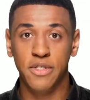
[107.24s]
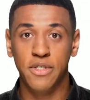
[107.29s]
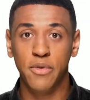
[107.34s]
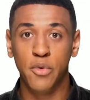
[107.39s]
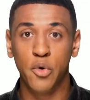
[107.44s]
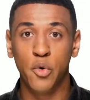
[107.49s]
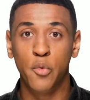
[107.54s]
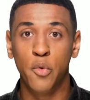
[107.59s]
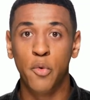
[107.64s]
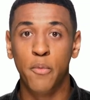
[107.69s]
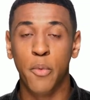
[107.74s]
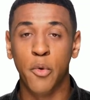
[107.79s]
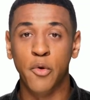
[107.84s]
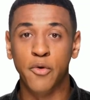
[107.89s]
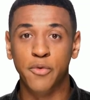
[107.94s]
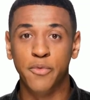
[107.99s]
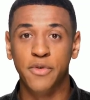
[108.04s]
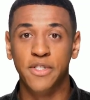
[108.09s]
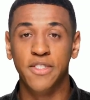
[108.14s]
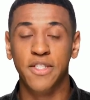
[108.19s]
blower
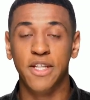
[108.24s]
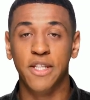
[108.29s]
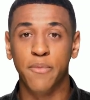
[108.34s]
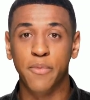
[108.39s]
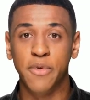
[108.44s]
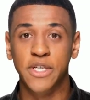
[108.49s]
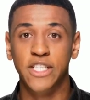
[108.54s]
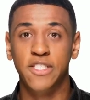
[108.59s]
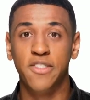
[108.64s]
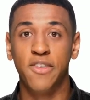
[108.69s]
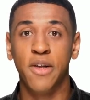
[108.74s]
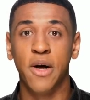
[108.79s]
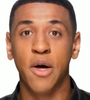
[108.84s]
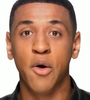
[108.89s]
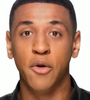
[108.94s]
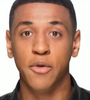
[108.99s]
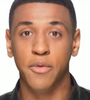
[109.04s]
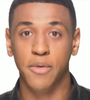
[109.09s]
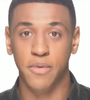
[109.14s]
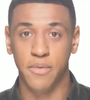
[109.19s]
motor assembly
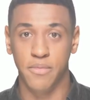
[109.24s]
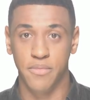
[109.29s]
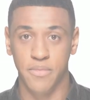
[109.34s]
installed.